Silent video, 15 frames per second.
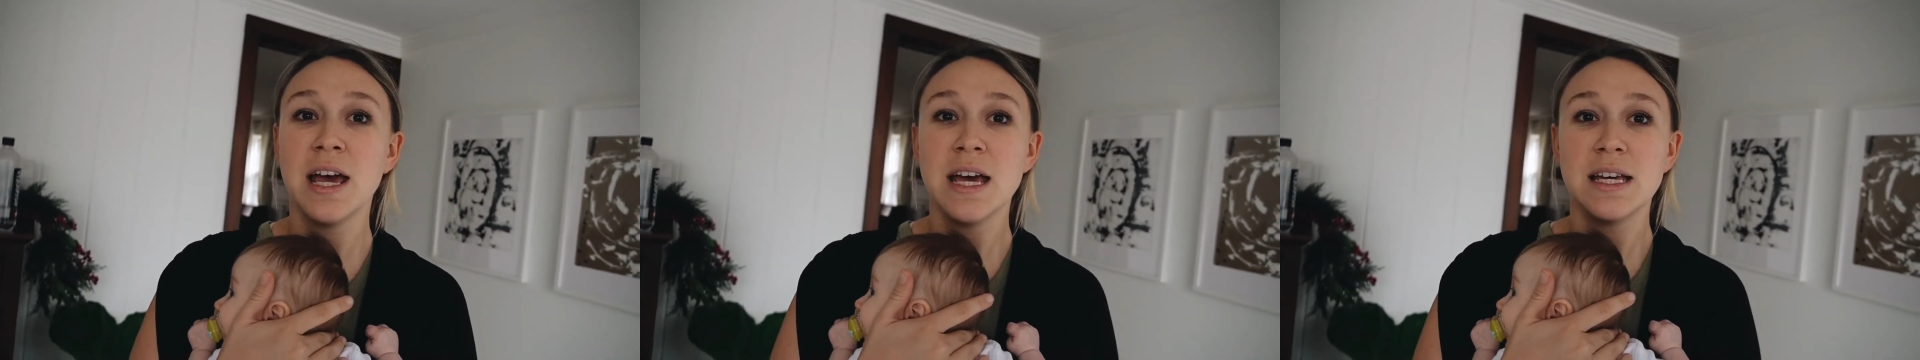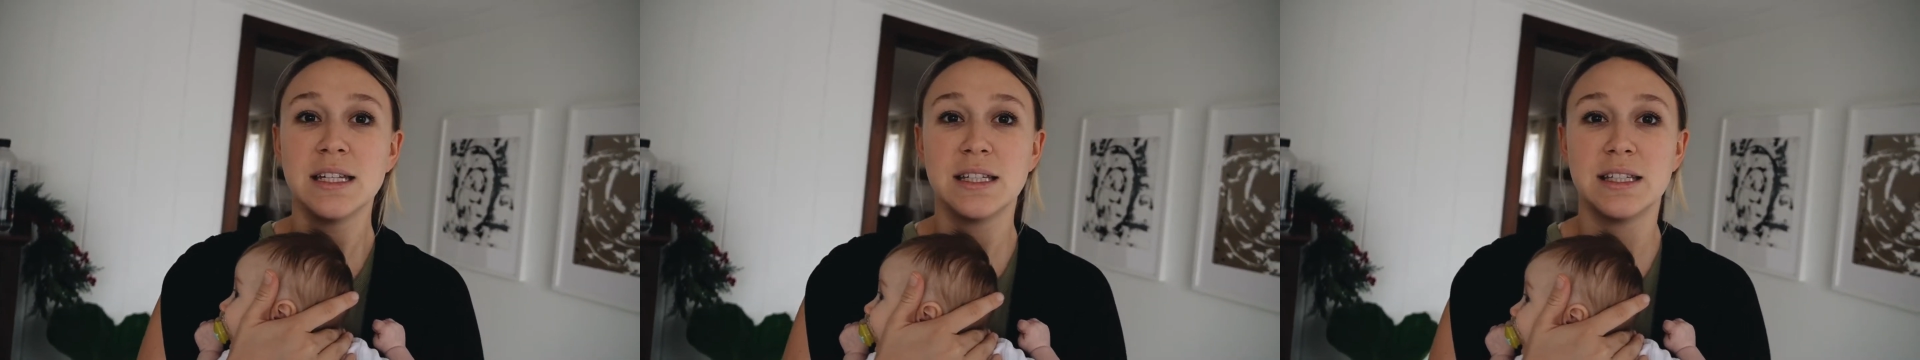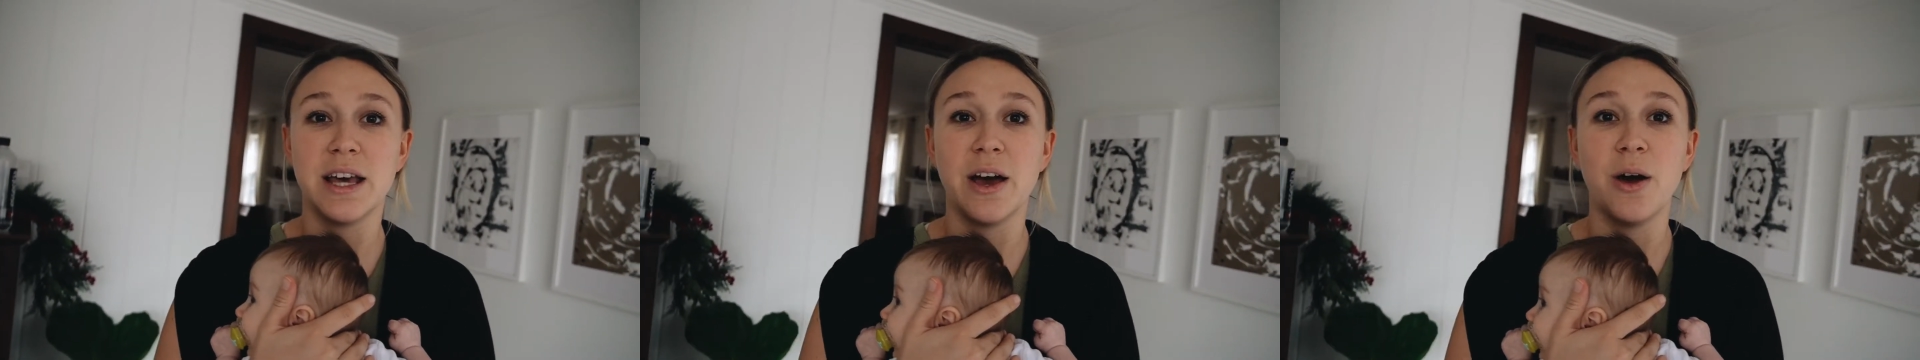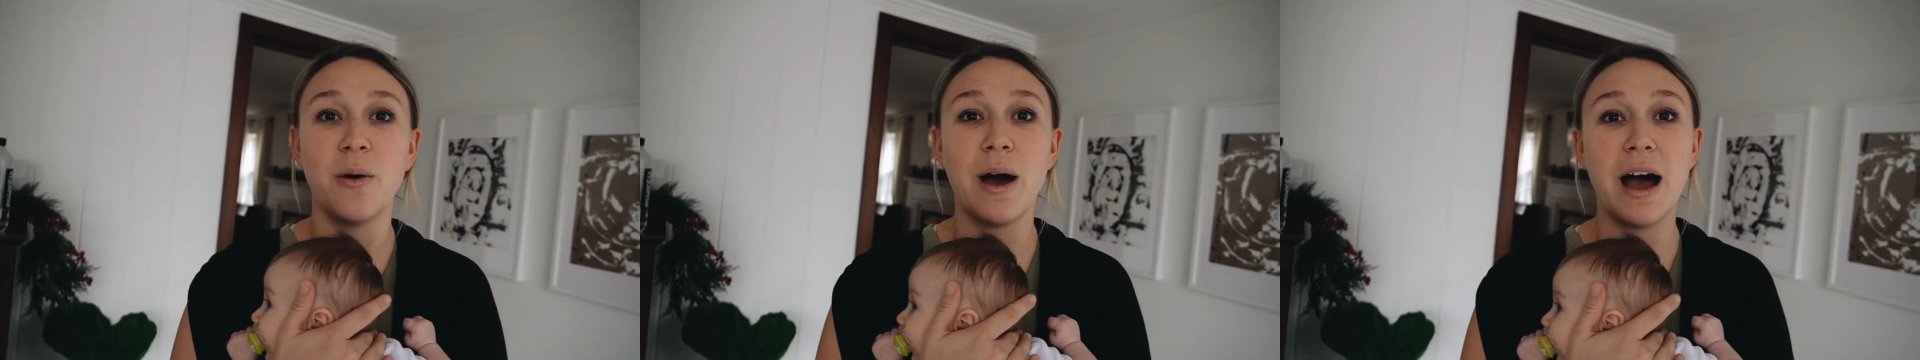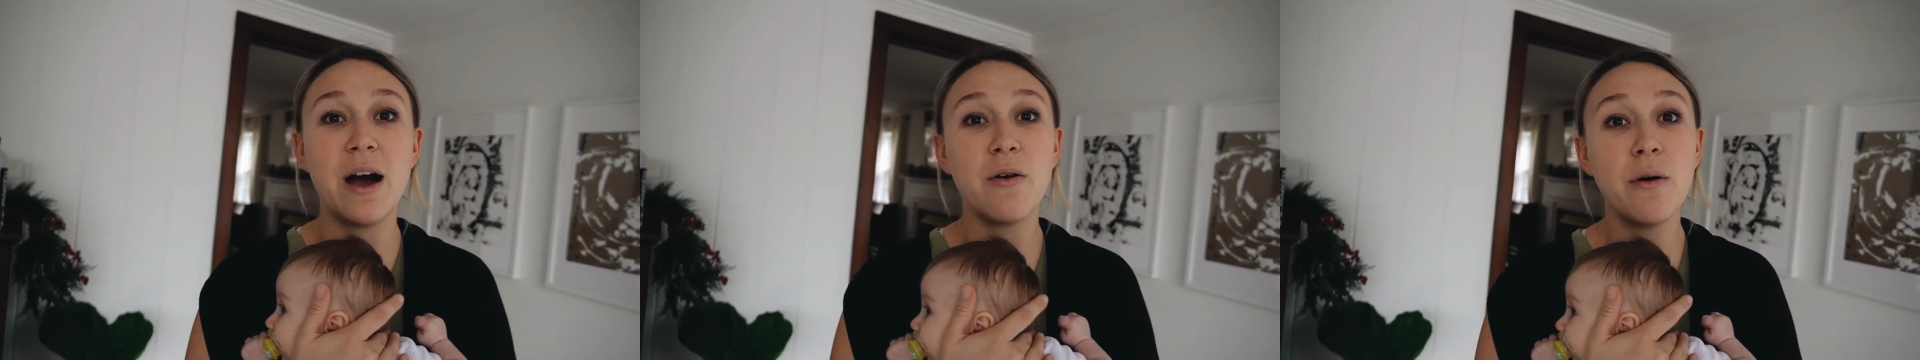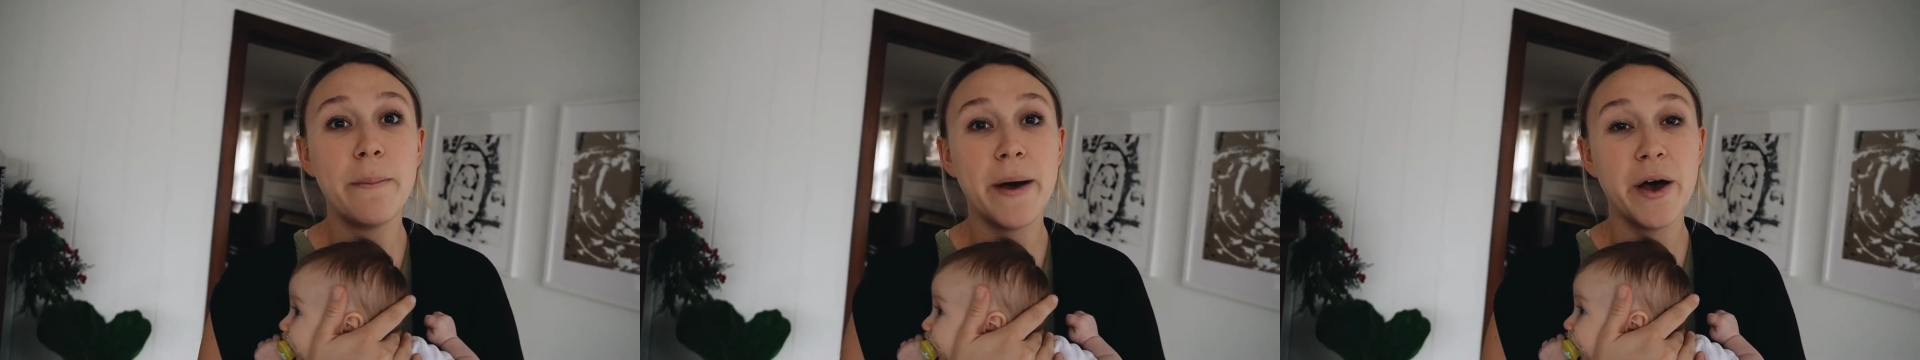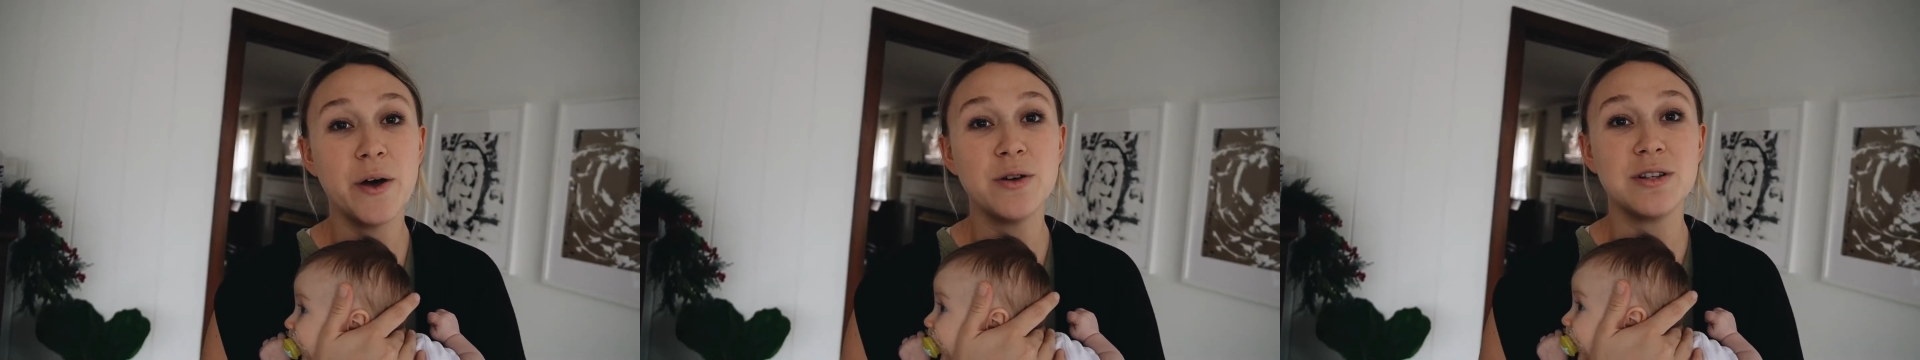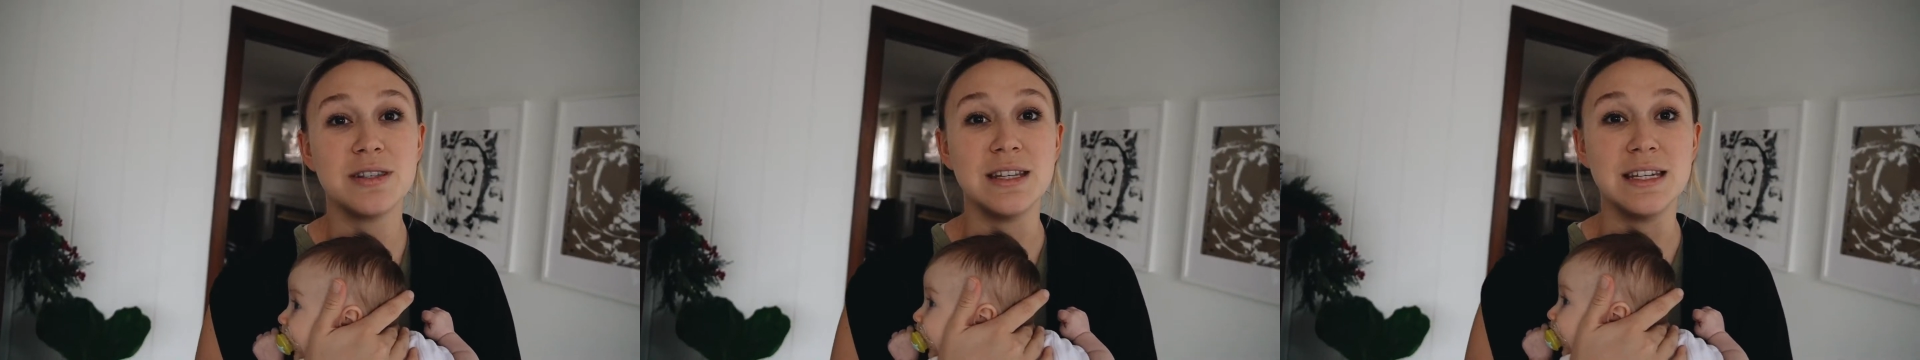So I will post the